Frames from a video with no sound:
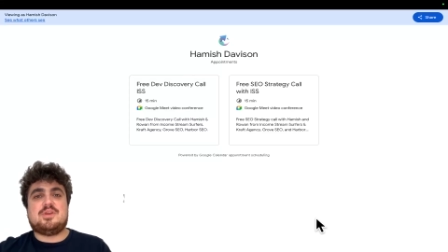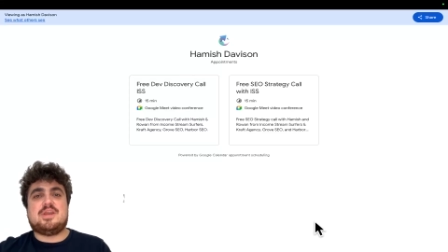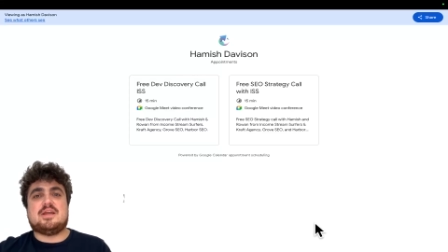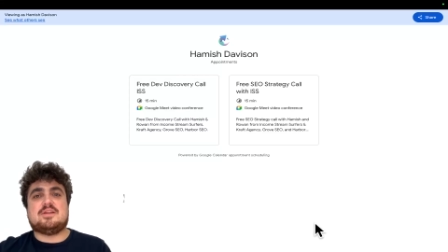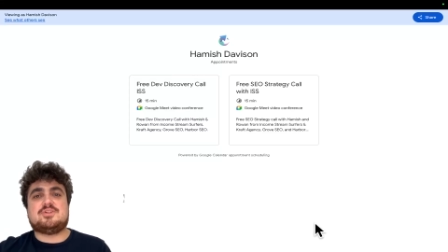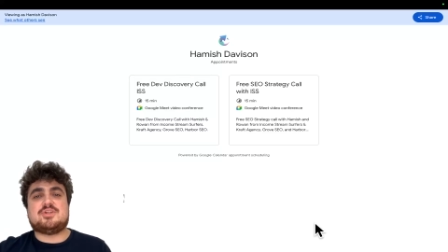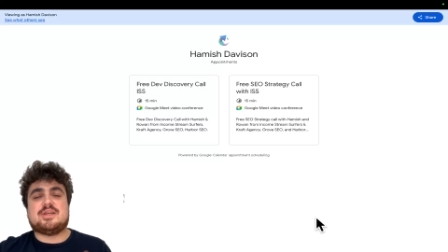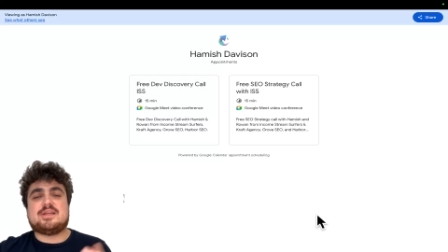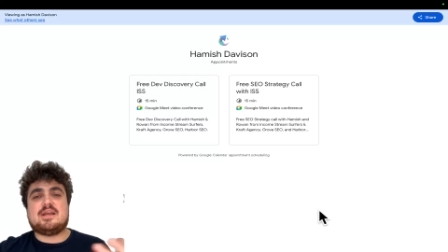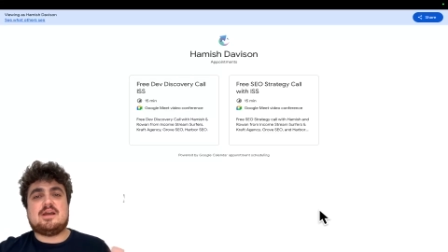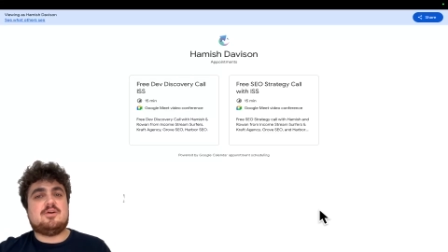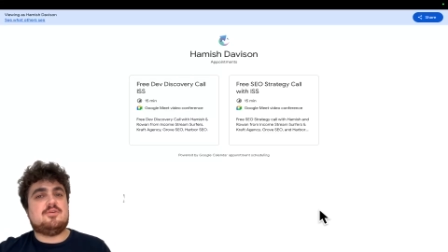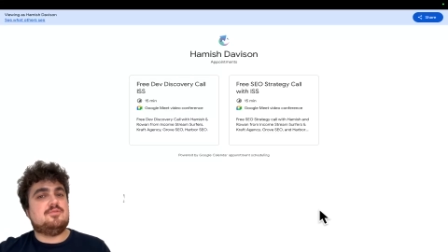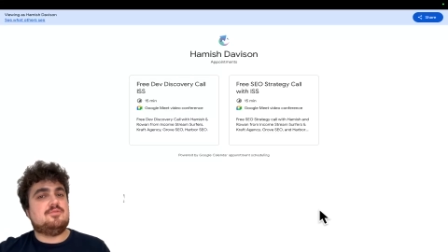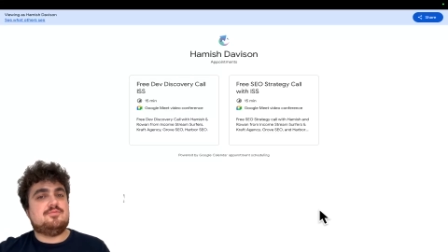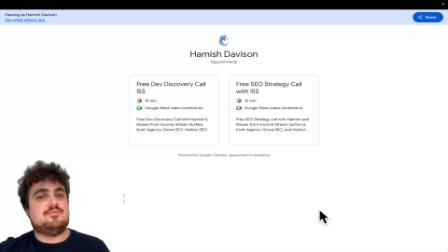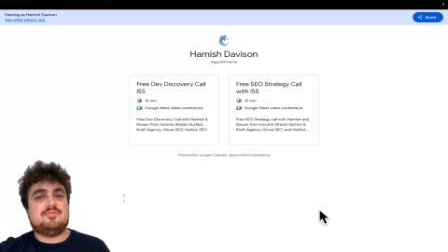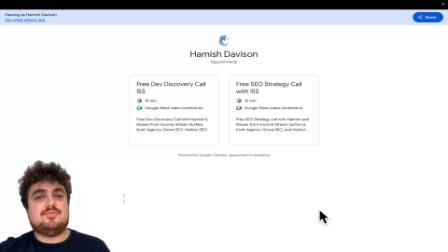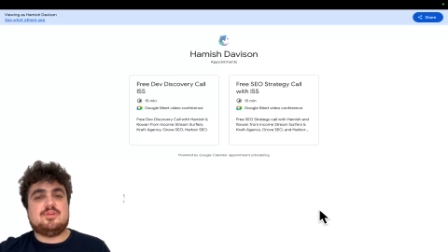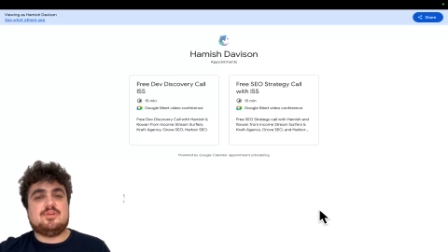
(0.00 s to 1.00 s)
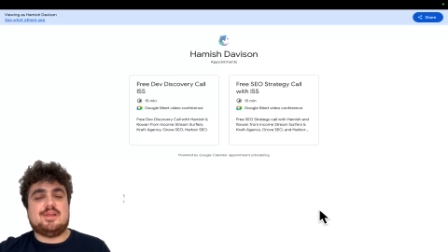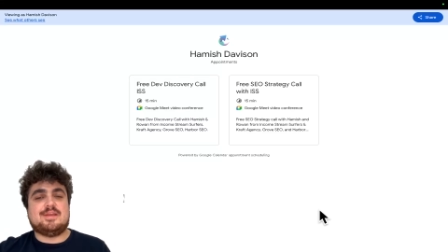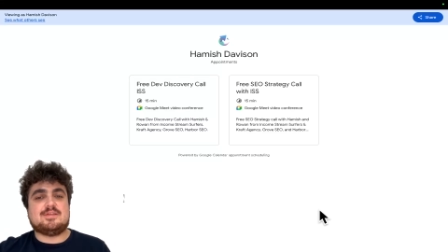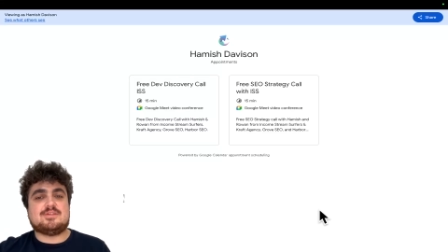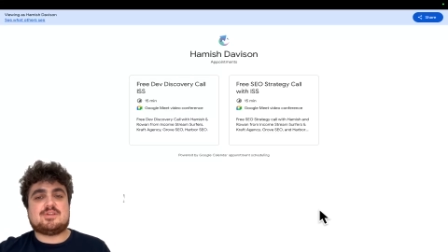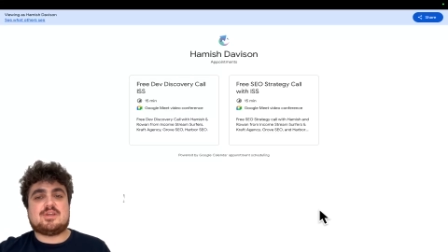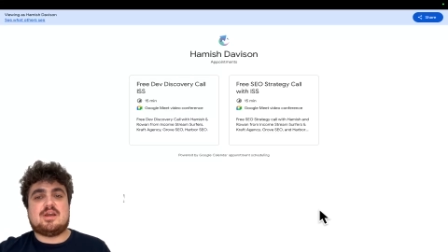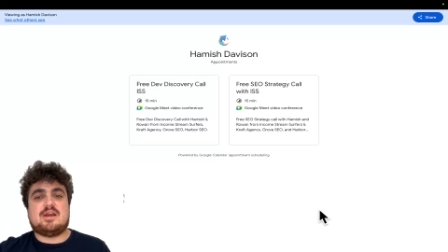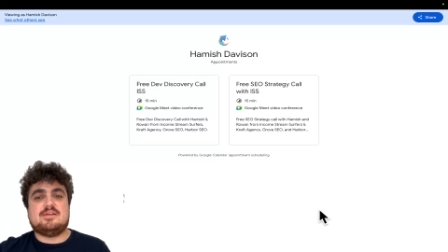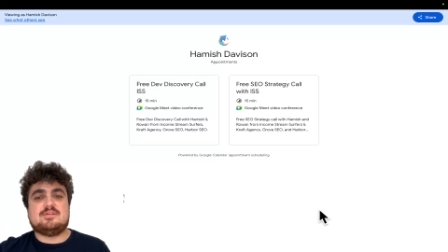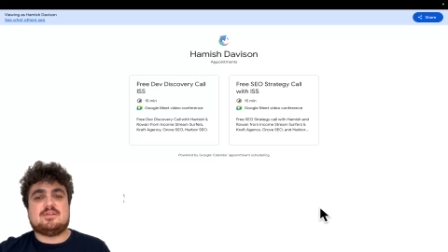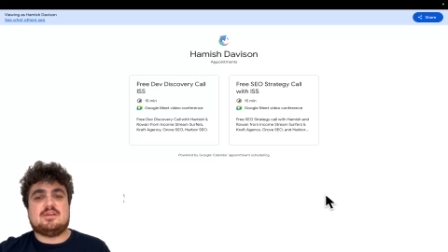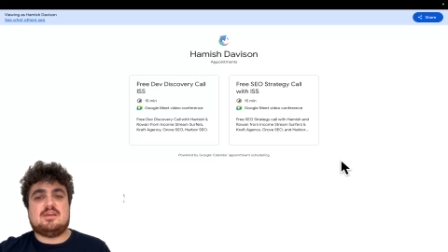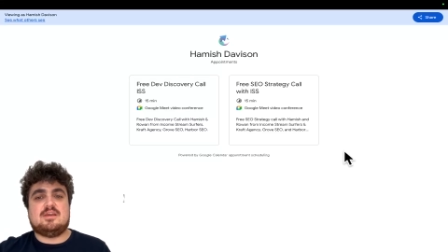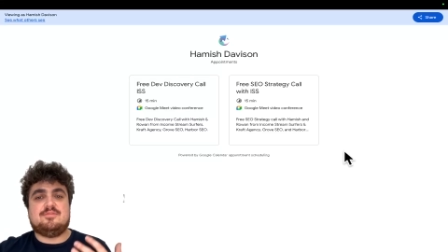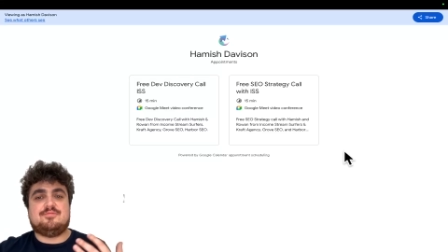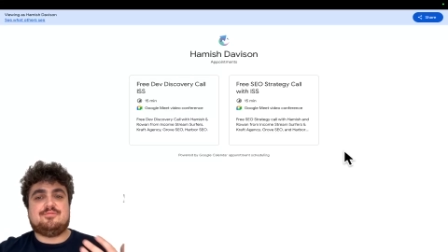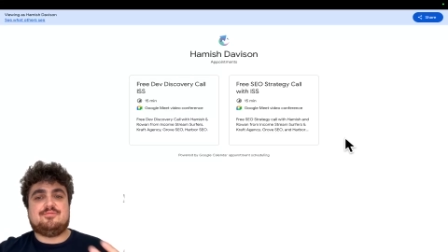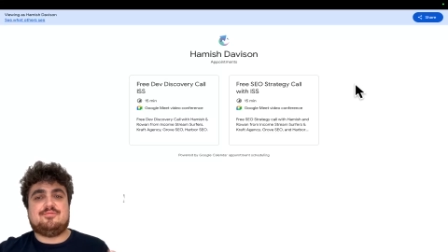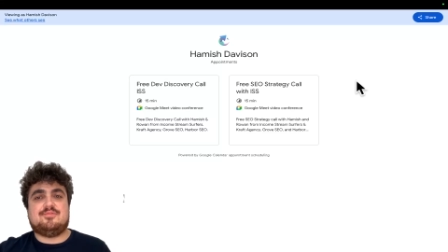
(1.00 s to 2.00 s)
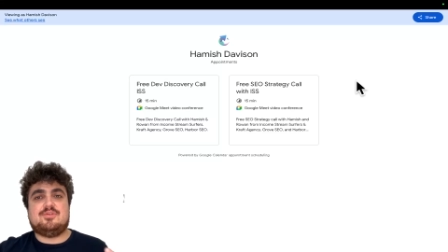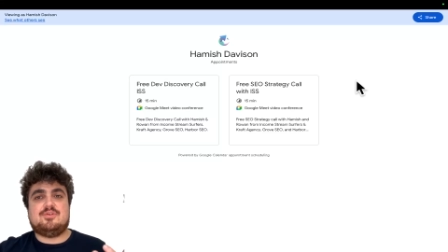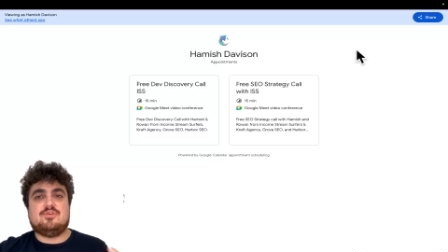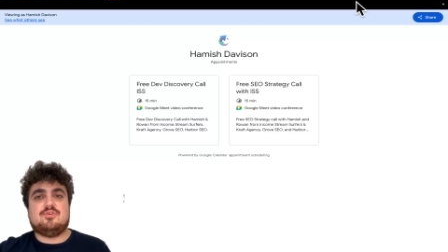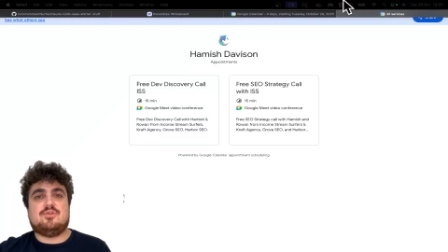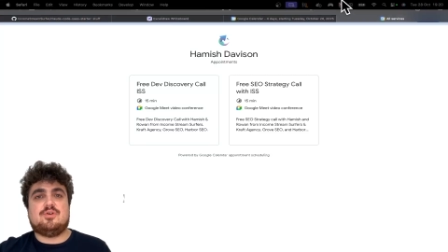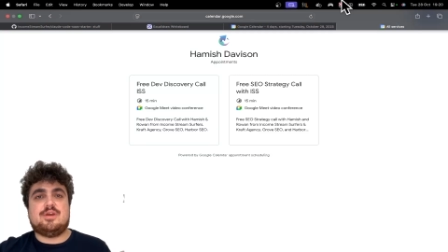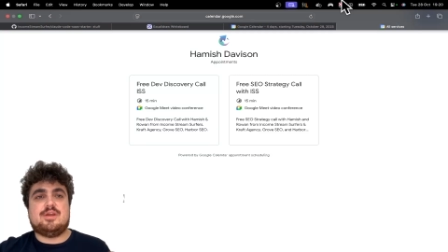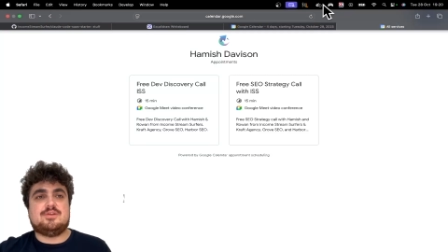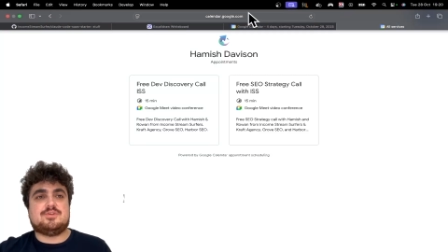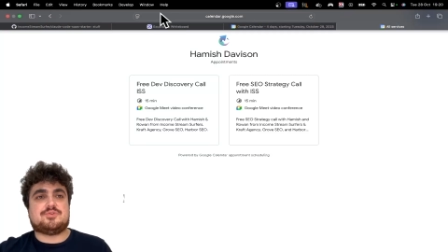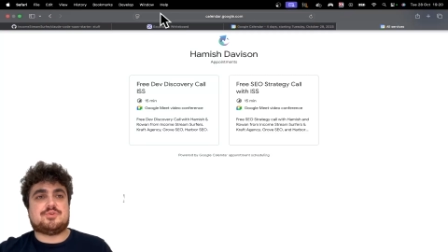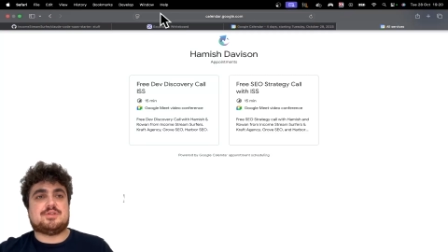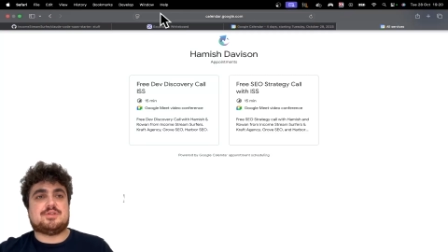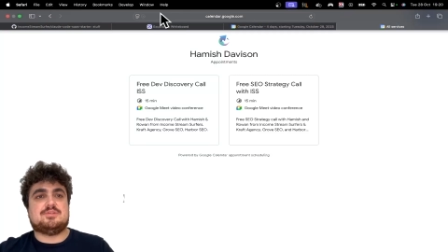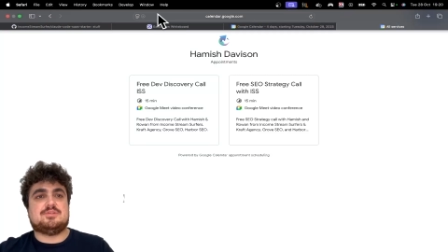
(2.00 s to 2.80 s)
But yeah, check out the links, guys, if you're